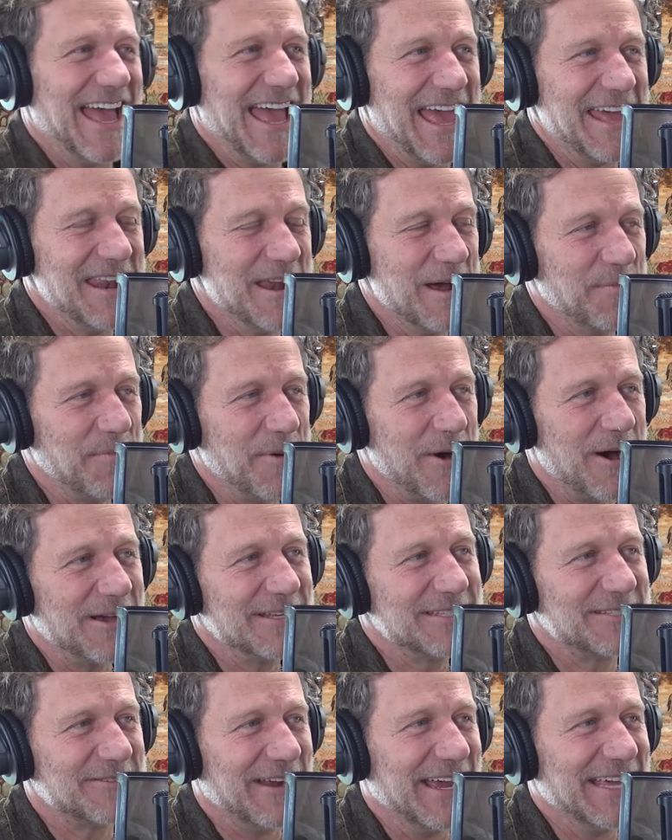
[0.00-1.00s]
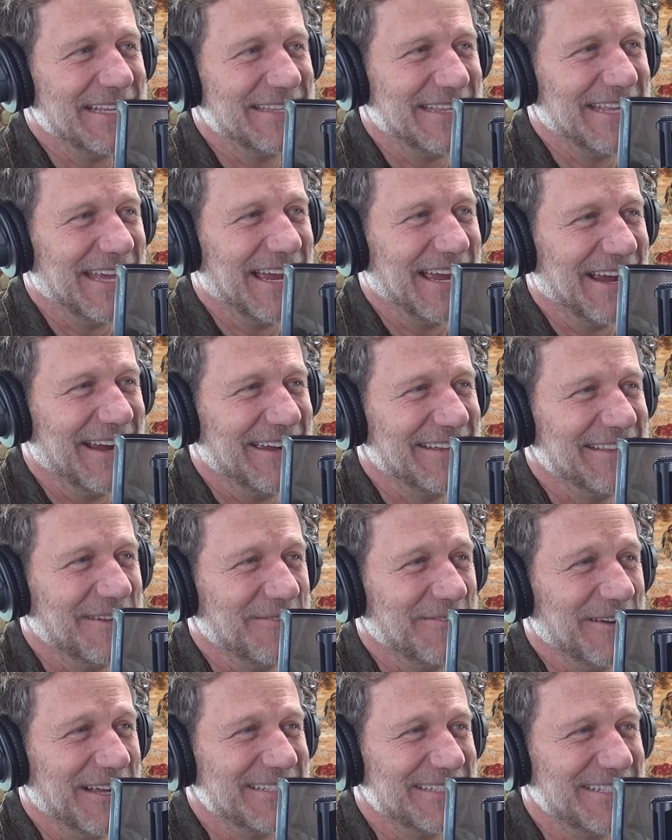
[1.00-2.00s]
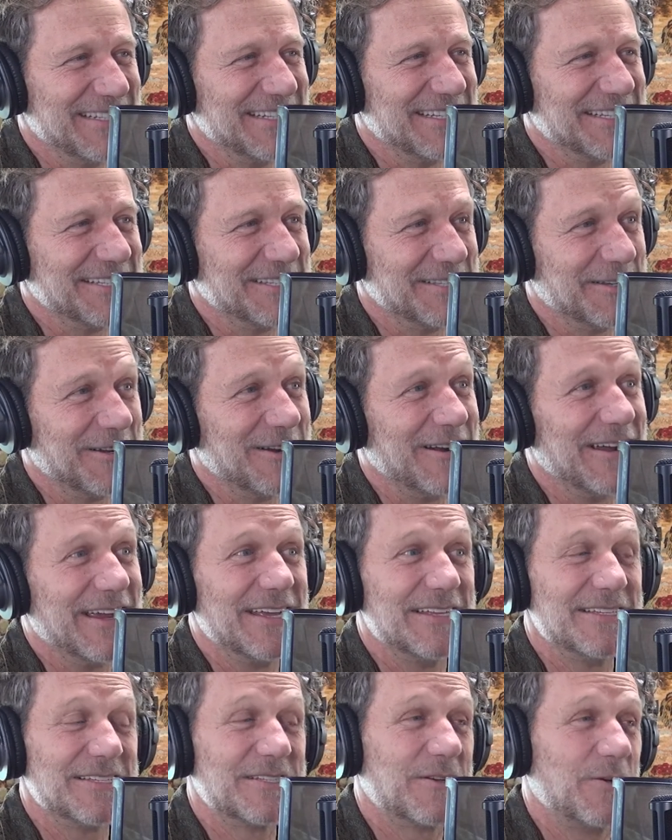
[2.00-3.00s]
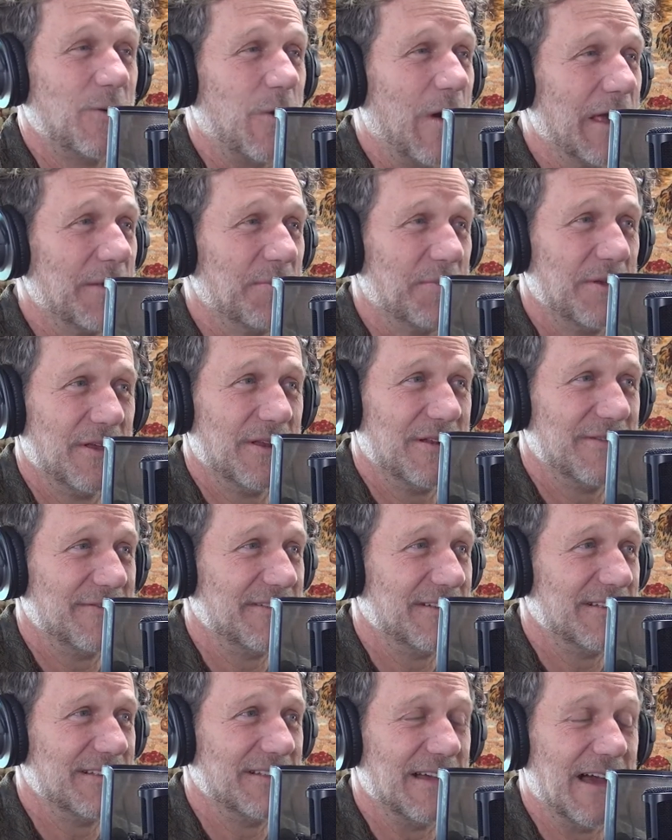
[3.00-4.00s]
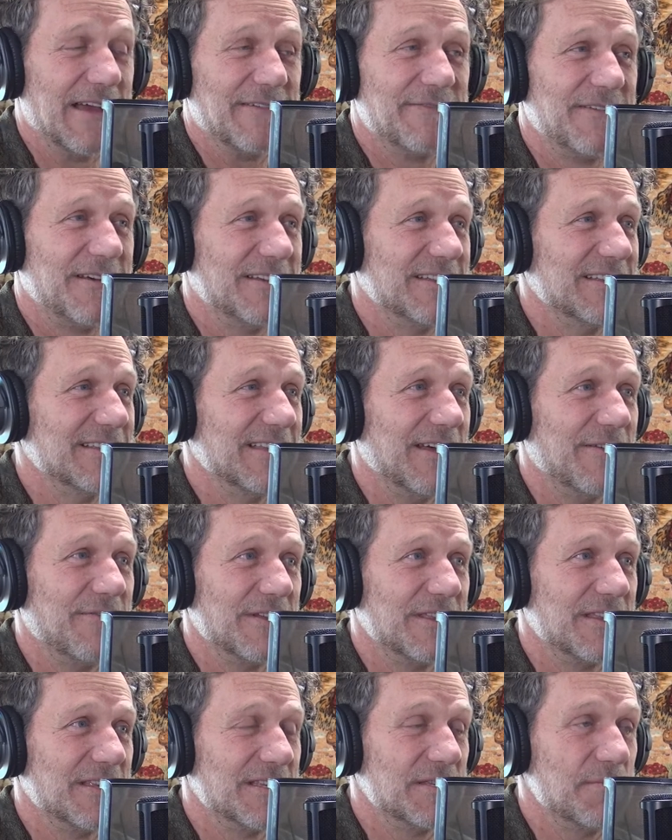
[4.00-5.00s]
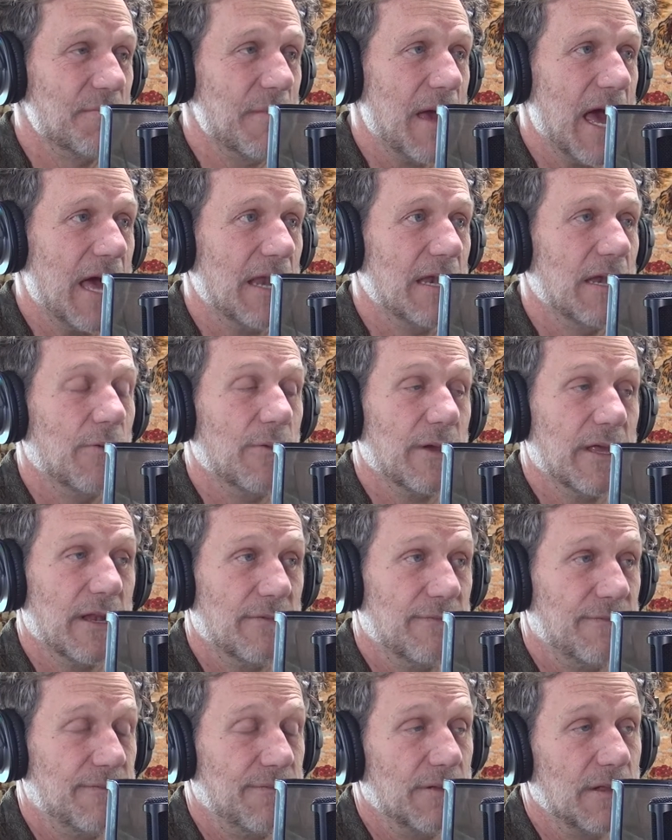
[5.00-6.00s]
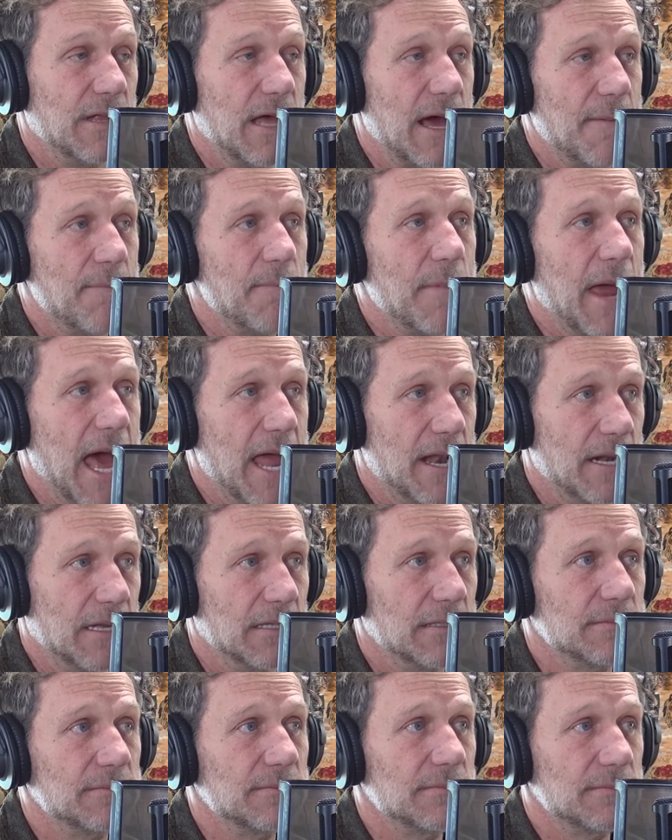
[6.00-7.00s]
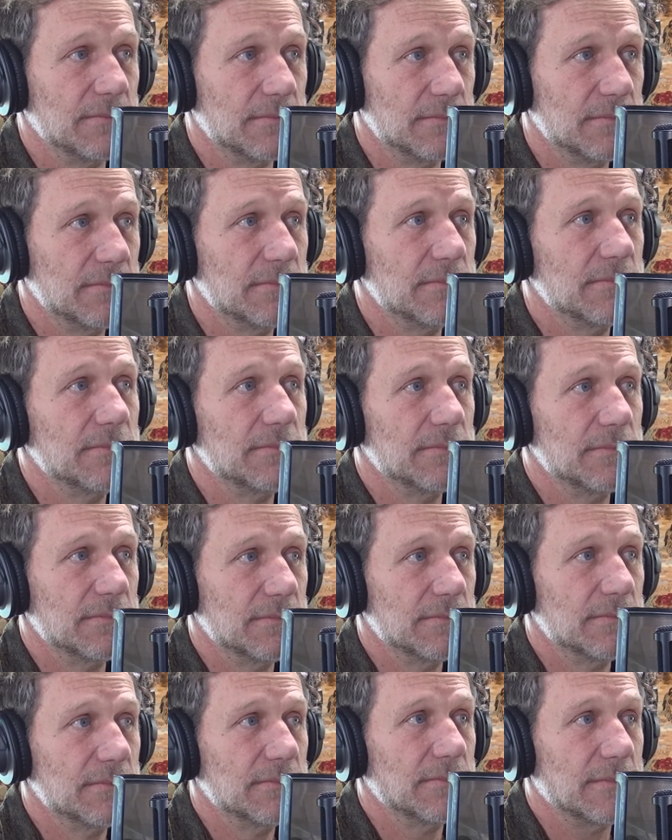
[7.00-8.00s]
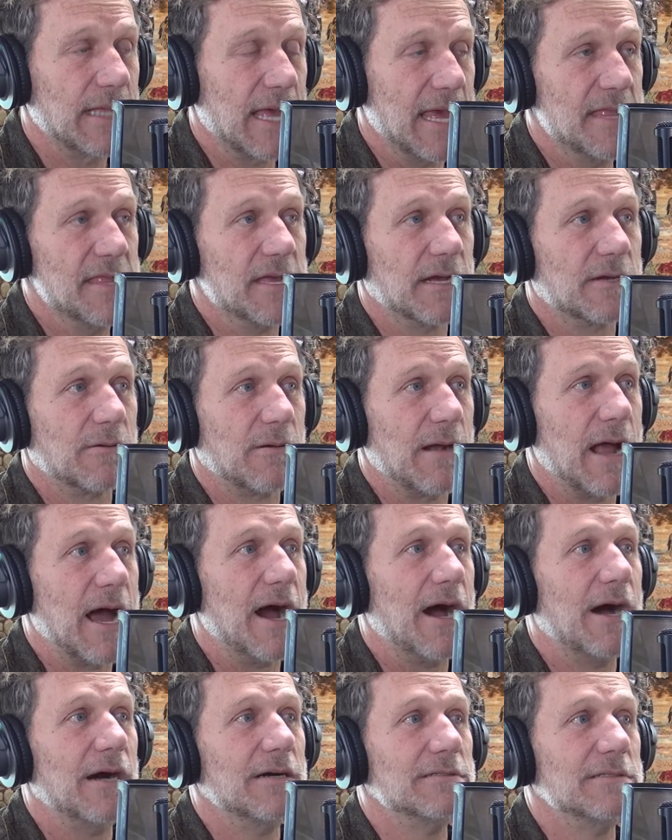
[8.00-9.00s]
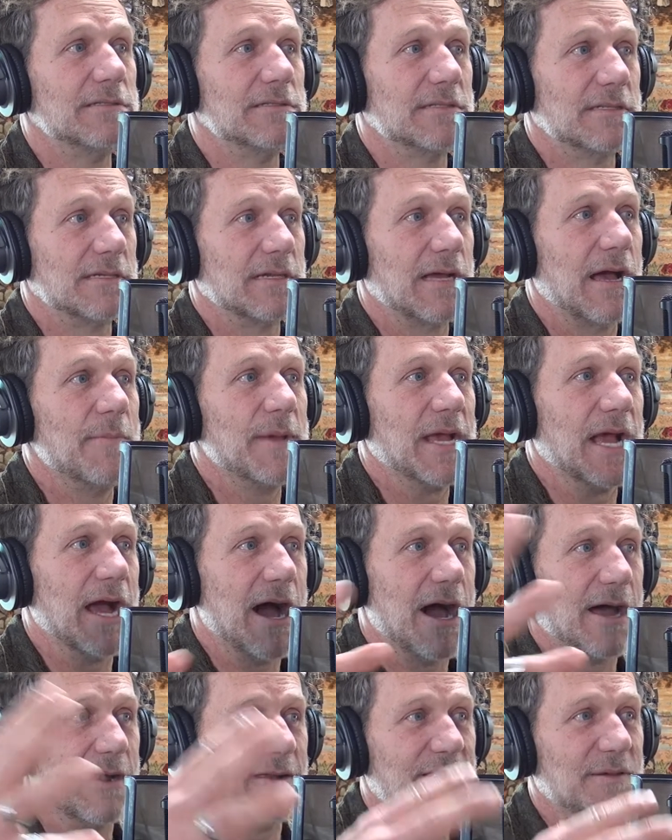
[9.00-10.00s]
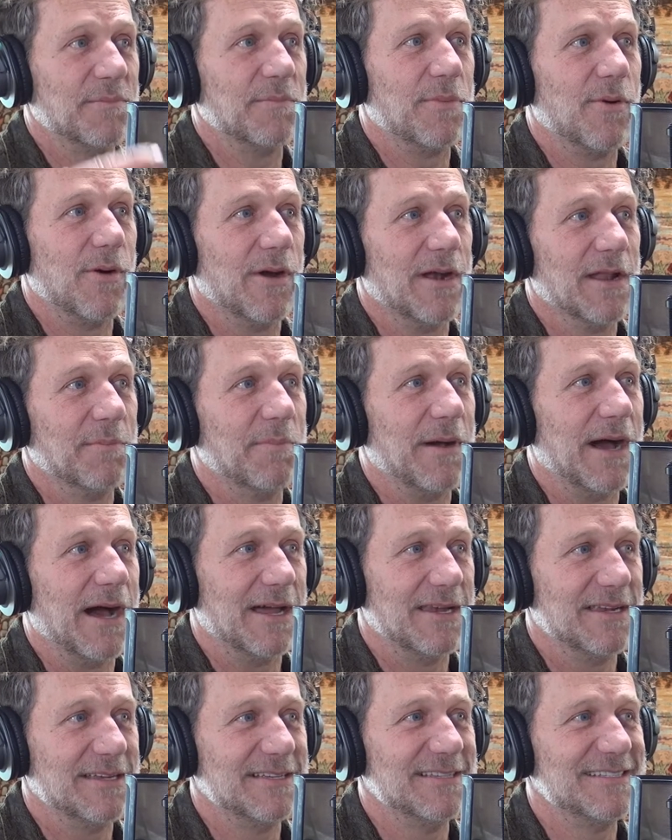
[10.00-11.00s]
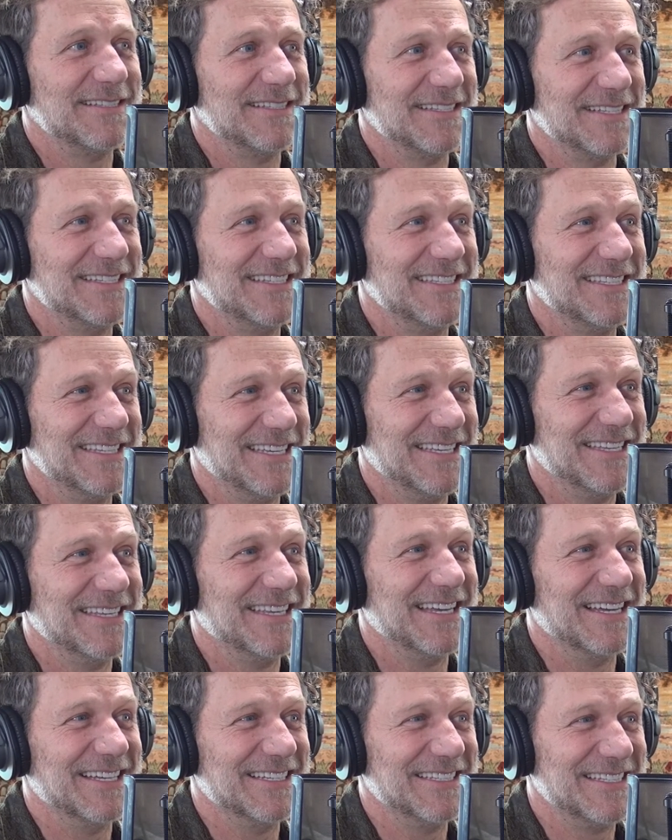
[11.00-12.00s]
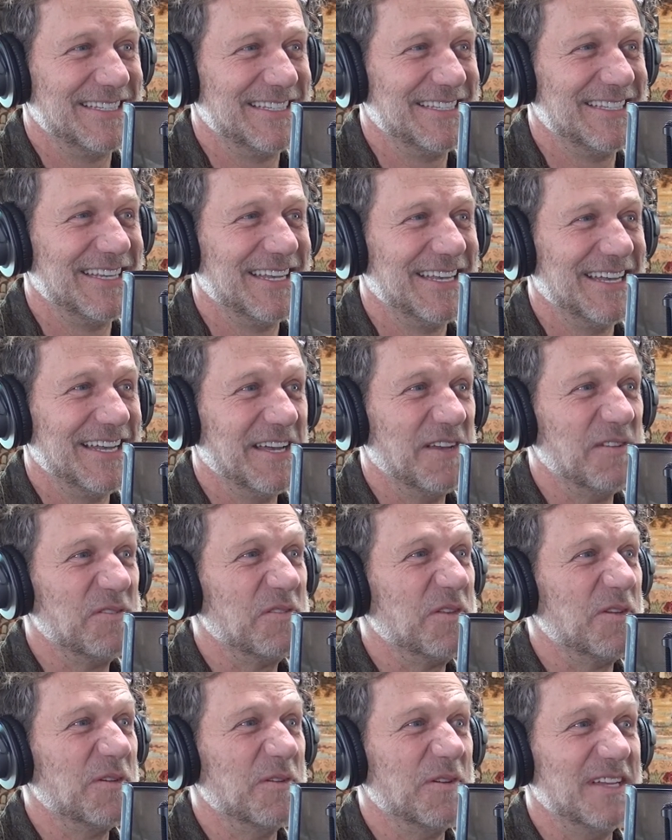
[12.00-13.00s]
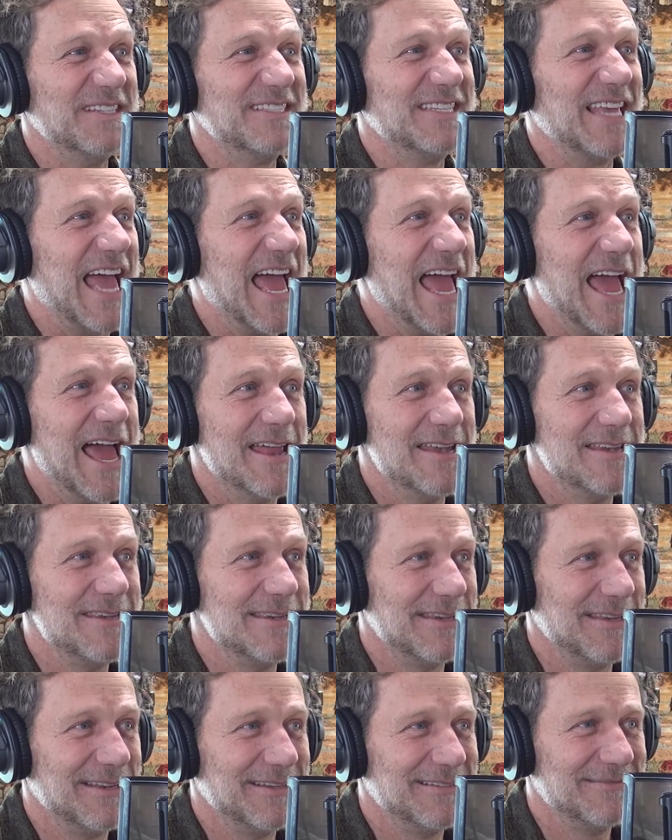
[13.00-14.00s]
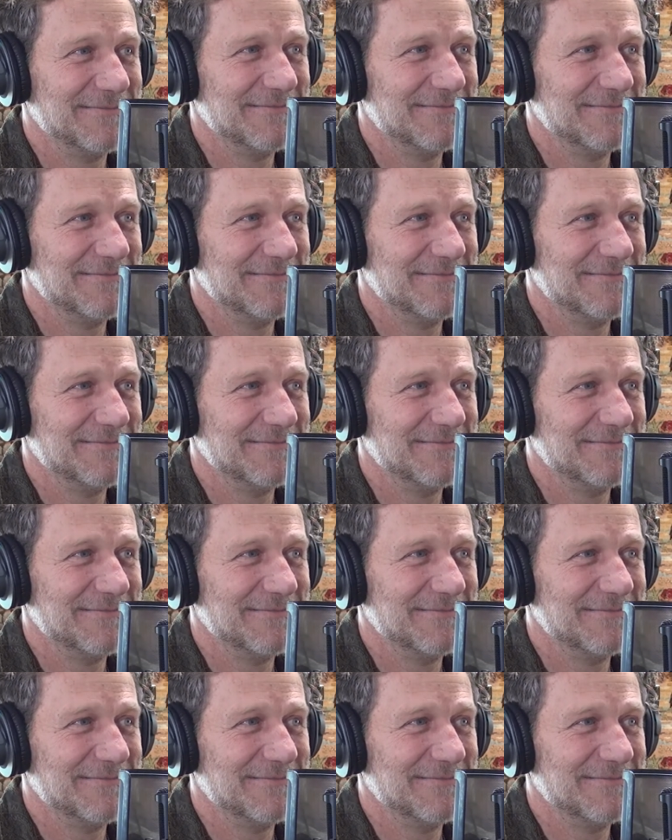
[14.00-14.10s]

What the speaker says: And I'll pause right there. The rest of the story is quite beautiful. I fell in love with this man and we had a full-on battle. And the crowds coming out of the porta potties to see this to its end.